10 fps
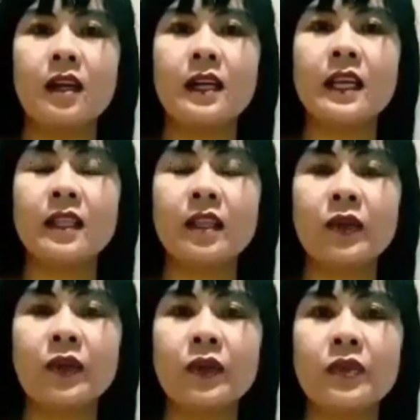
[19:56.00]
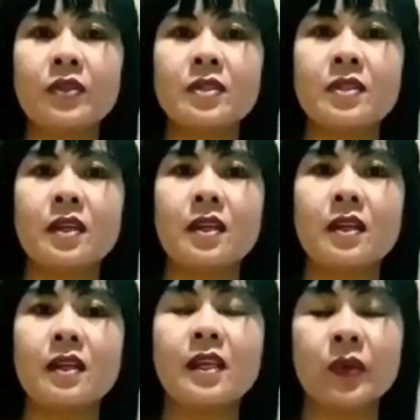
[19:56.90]
Nakita ko yun sa
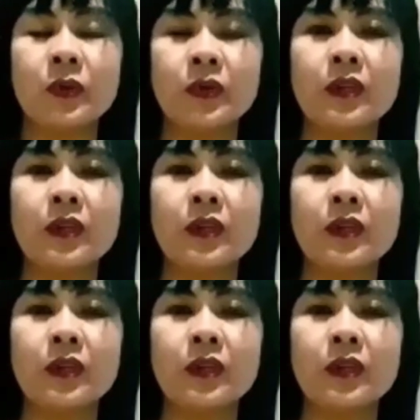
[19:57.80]
iyo.